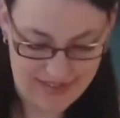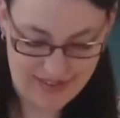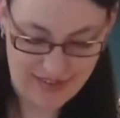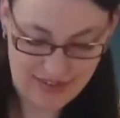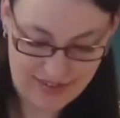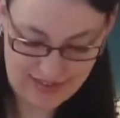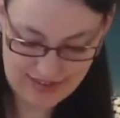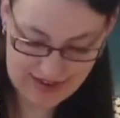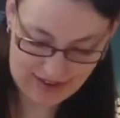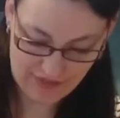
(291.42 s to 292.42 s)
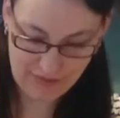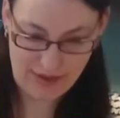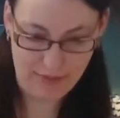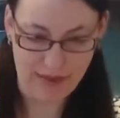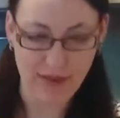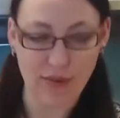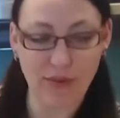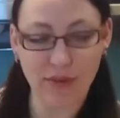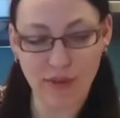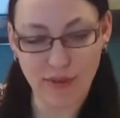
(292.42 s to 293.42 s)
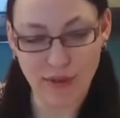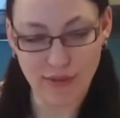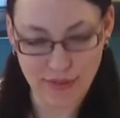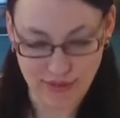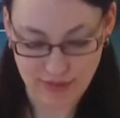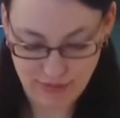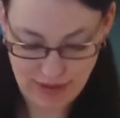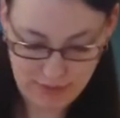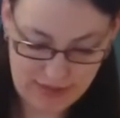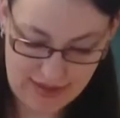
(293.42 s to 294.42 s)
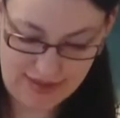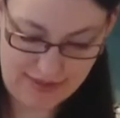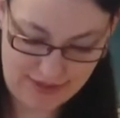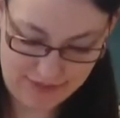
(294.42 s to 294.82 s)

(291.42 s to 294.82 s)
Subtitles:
You're just going to have to wait a minute. No. Just wait, please.